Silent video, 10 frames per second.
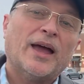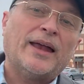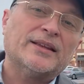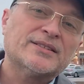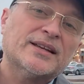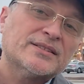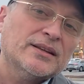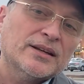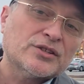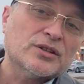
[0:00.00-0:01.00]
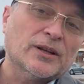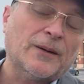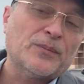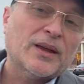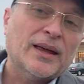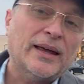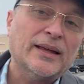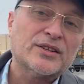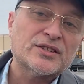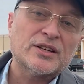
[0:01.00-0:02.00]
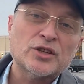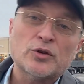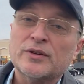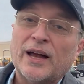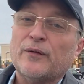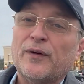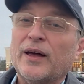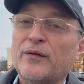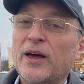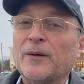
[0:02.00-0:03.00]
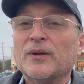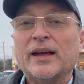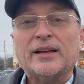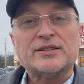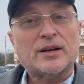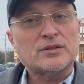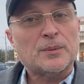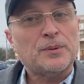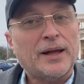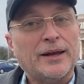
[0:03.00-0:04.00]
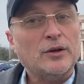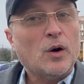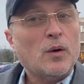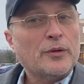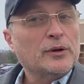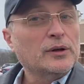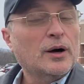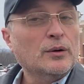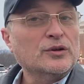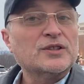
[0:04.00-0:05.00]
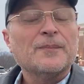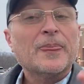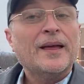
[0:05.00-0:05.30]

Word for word: and it says initially in 600.5a, it shall supply no other loads.